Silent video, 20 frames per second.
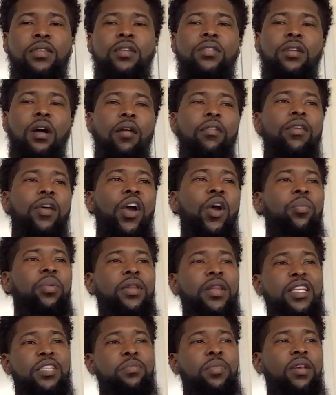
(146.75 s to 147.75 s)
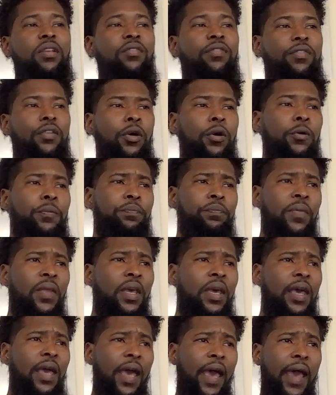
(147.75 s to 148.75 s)
of the airplane that's being flown,
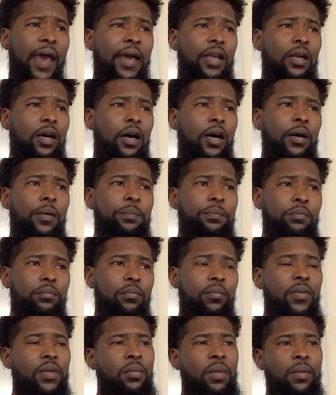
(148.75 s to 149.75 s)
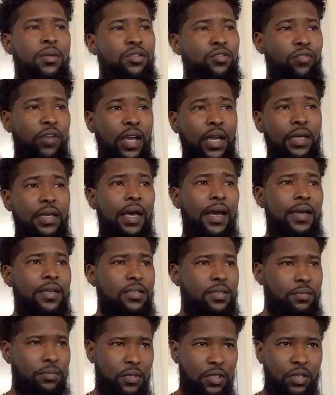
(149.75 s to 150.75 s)
and be able to recognize
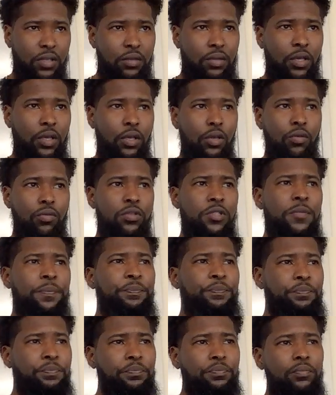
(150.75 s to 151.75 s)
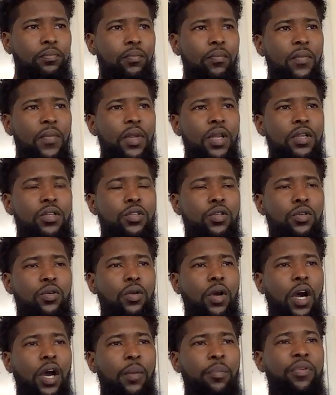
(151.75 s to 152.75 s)
the cues
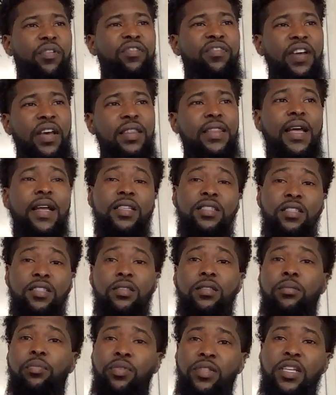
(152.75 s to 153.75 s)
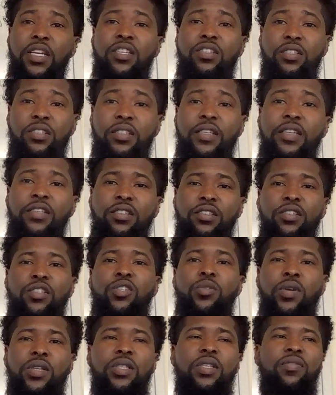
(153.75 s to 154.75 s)
to prevent that potentially dangerous
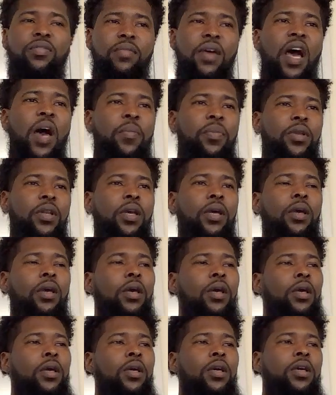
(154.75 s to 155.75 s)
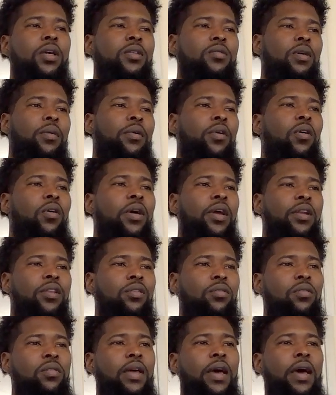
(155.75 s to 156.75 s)
situation from happening. So we go ahead and
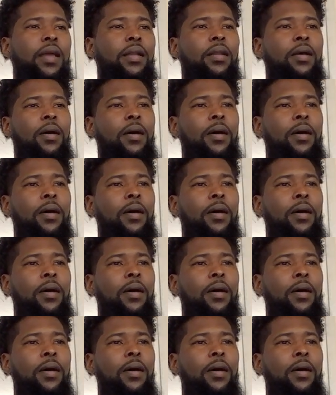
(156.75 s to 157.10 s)
do that.